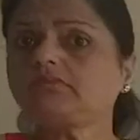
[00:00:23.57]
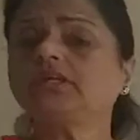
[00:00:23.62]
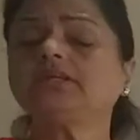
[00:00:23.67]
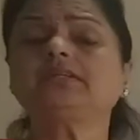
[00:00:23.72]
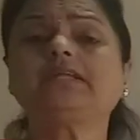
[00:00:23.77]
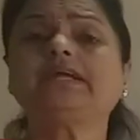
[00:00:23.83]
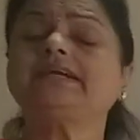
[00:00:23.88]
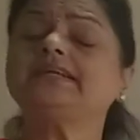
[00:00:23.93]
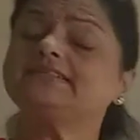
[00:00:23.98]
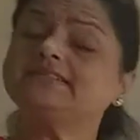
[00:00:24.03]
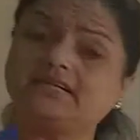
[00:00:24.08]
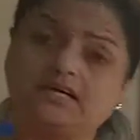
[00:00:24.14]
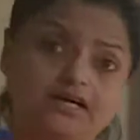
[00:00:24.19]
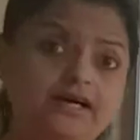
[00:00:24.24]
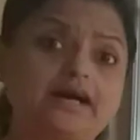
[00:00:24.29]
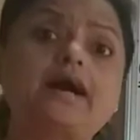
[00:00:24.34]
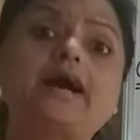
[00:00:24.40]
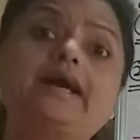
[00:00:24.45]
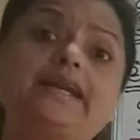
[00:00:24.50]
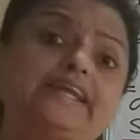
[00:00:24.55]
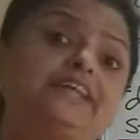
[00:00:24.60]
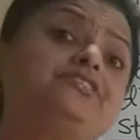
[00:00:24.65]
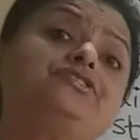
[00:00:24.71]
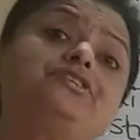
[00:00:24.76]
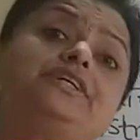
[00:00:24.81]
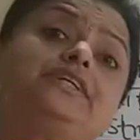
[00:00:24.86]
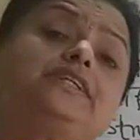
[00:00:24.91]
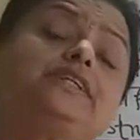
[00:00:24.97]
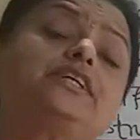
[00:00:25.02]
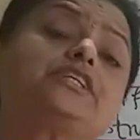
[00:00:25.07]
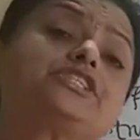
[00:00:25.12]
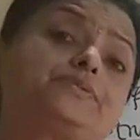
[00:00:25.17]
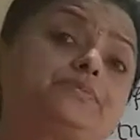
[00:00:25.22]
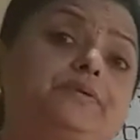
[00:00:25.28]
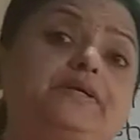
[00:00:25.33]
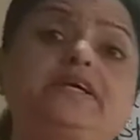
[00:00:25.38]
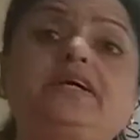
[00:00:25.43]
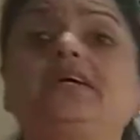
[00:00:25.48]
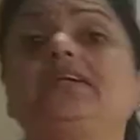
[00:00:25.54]
that is arranging the
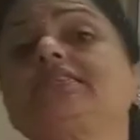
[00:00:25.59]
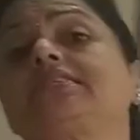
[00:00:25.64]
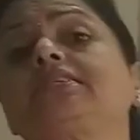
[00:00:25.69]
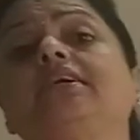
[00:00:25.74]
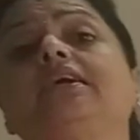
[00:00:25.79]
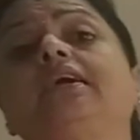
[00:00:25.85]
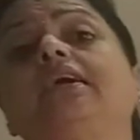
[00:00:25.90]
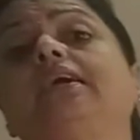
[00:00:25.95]
spheres,